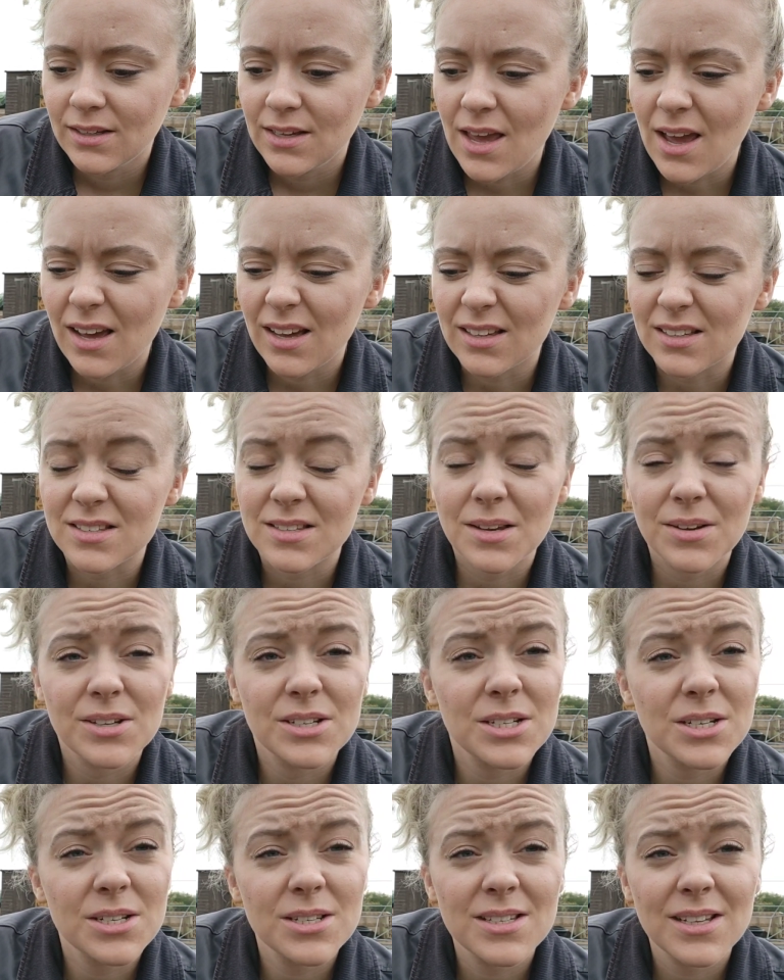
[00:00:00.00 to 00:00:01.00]
yeah, so
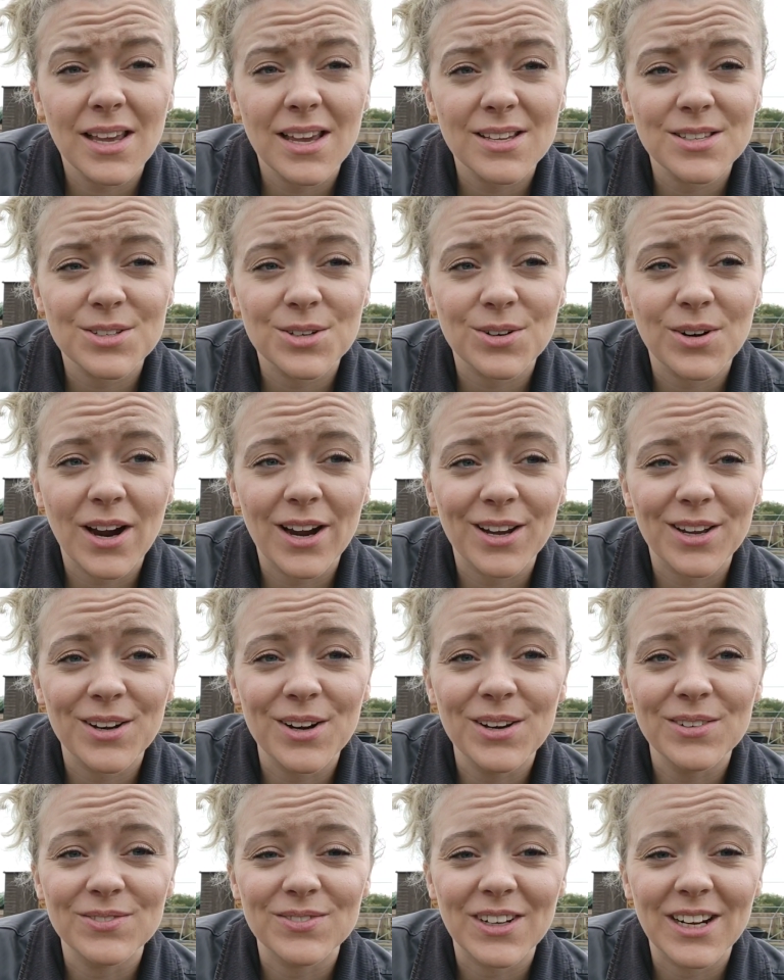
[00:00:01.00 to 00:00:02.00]
it's just a case of cracking
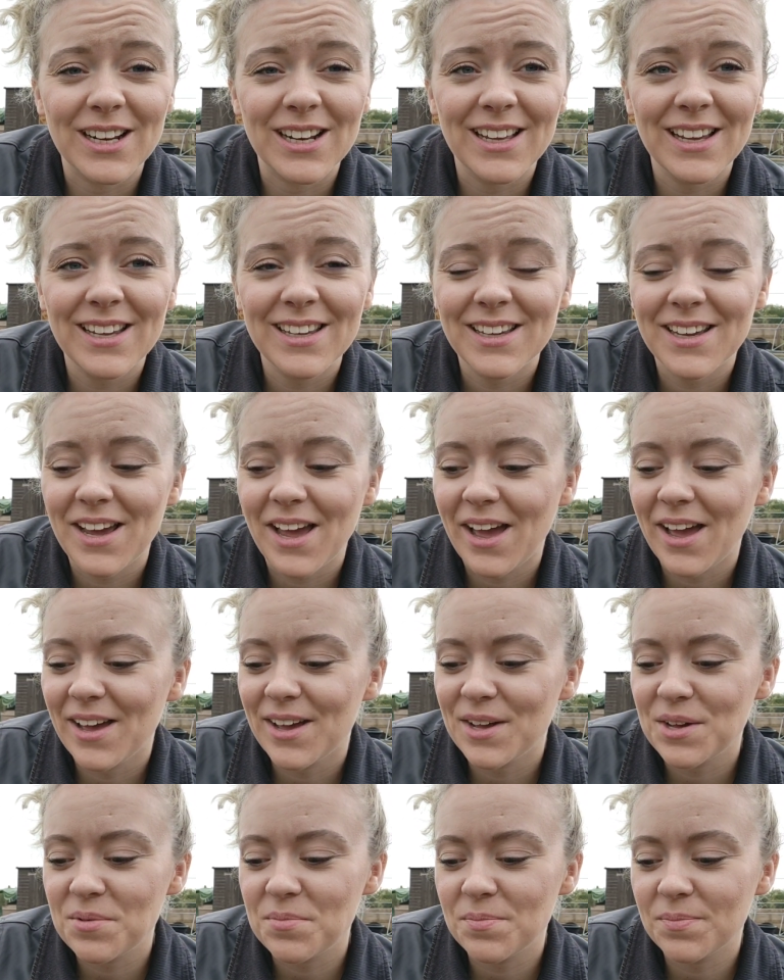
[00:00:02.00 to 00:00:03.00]
on, really,
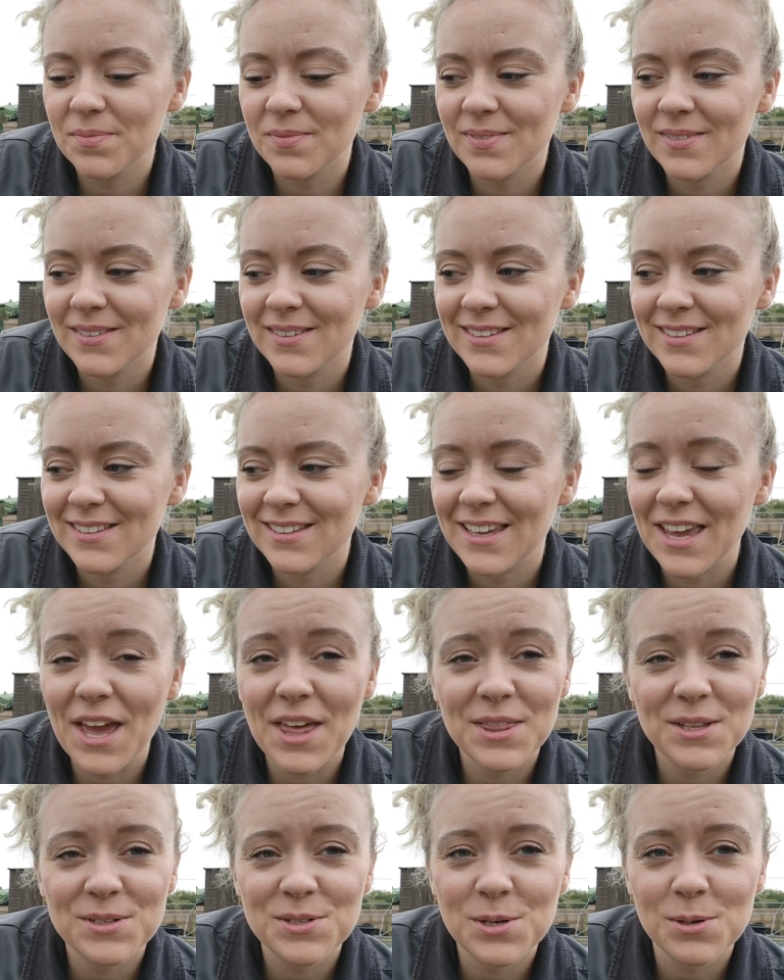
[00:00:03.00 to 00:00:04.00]

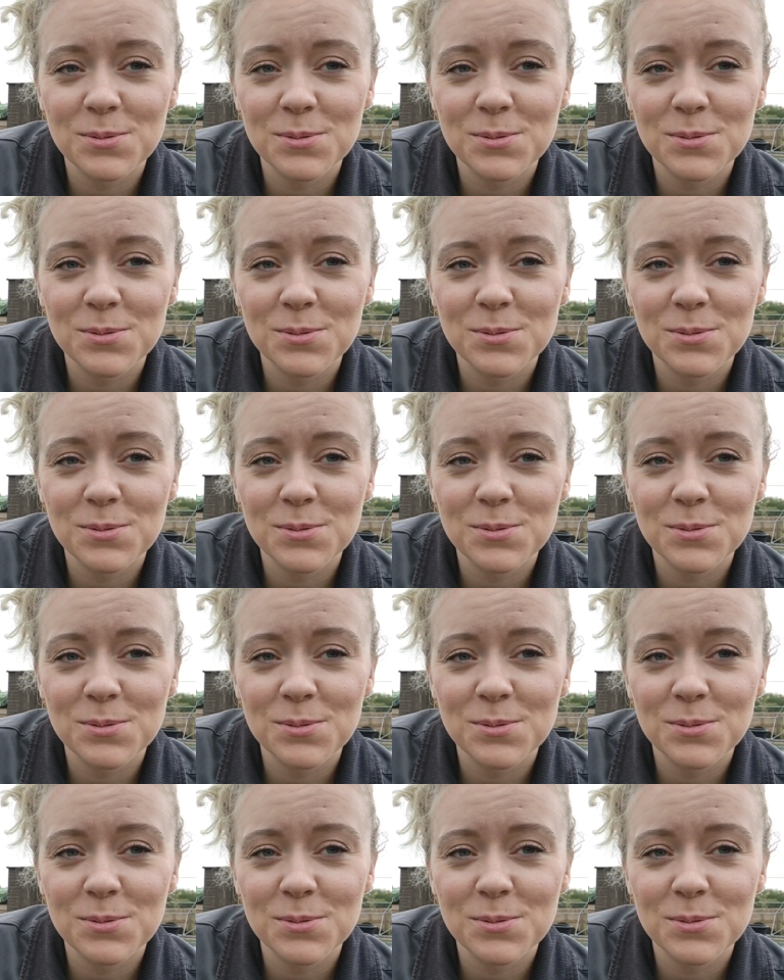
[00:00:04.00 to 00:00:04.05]
getting the